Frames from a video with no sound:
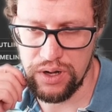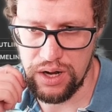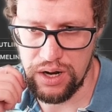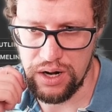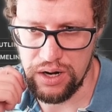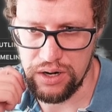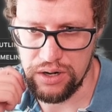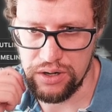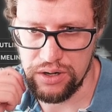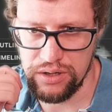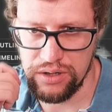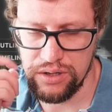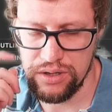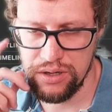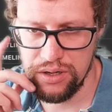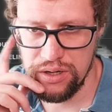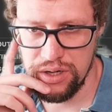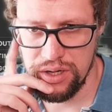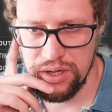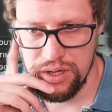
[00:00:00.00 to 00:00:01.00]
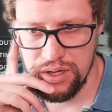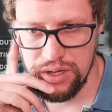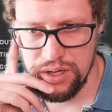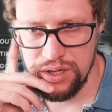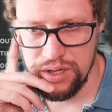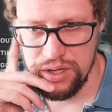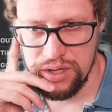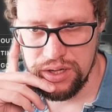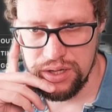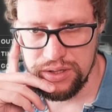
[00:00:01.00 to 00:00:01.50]
our
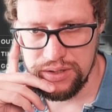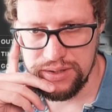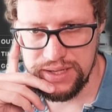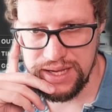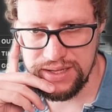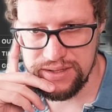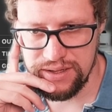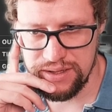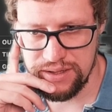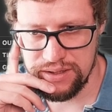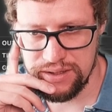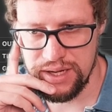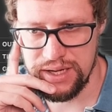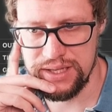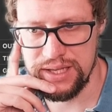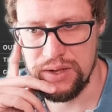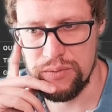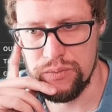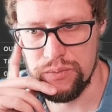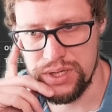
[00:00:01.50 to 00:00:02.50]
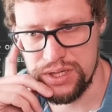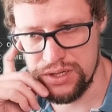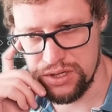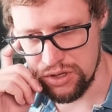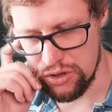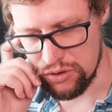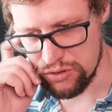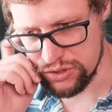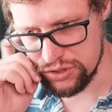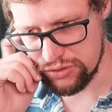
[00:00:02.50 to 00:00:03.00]
data, and then we
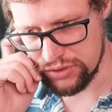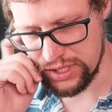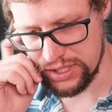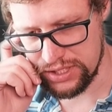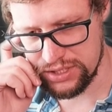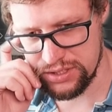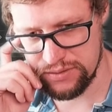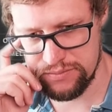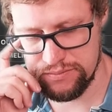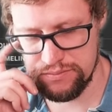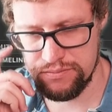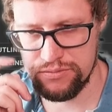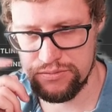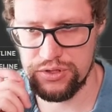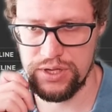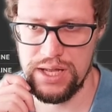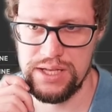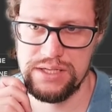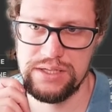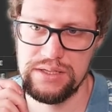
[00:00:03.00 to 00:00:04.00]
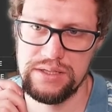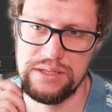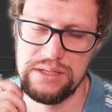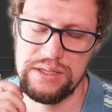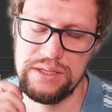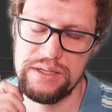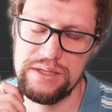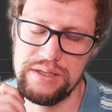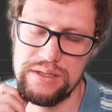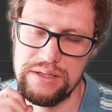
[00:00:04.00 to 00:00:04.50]
close the connection. So that's
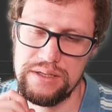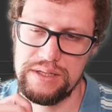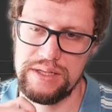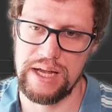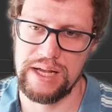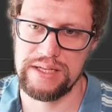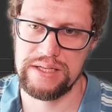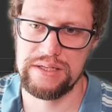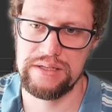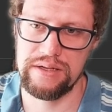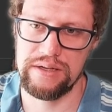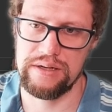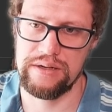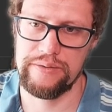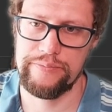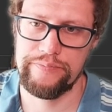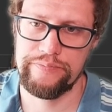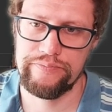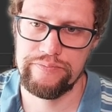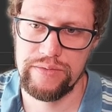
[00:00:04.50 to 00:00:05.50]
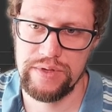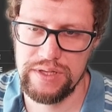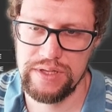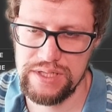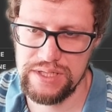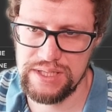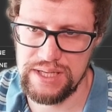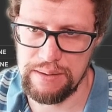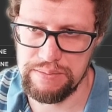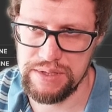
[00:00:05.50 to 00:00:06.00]
the
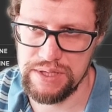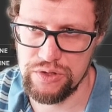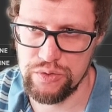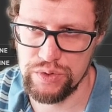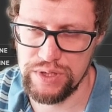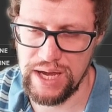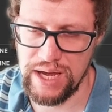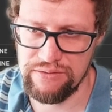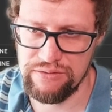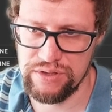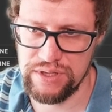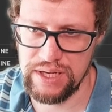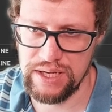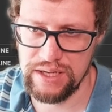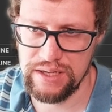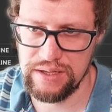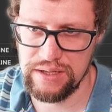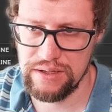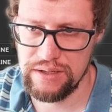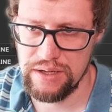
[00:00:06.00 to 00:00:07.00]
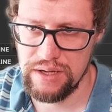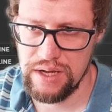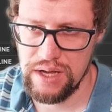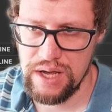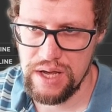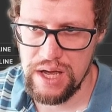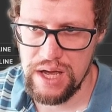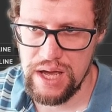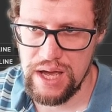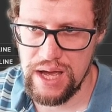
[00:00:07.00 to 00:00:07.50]
steps that you would have to take.
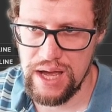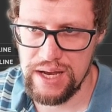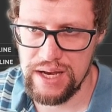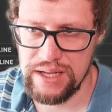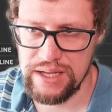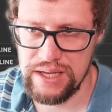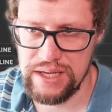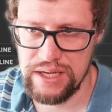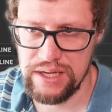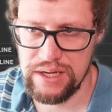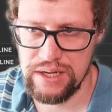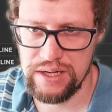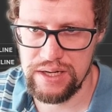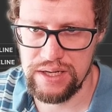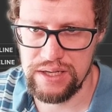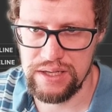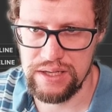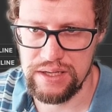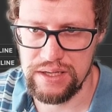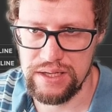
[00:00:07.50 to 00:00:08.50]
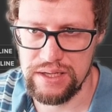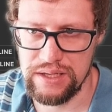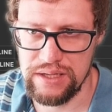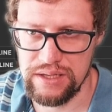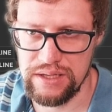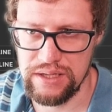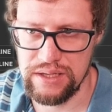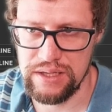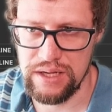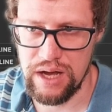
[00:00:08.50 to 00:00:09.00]
And then here
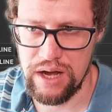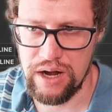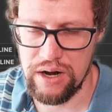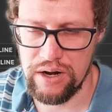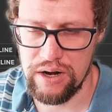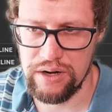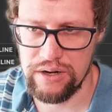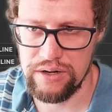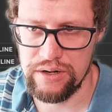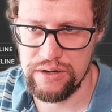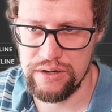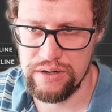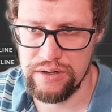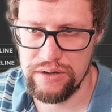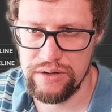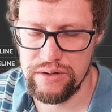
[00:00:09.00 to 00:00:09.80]
in our